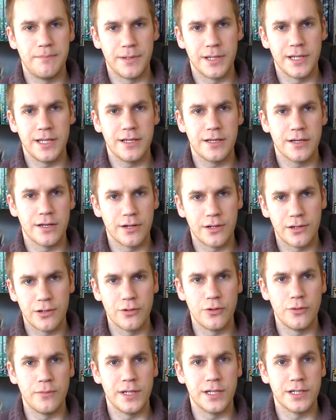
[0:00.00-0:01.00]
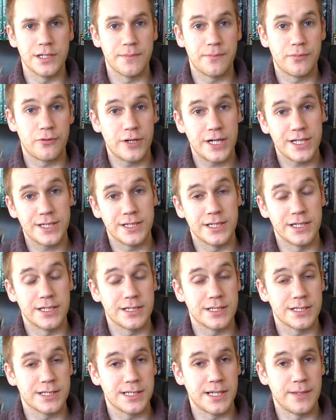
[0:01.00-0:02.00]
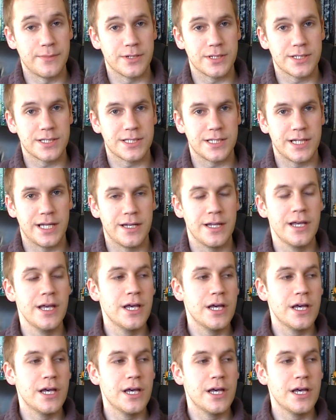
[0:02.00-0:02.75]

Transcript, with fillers: bleak and gloomy and depressing to some extent.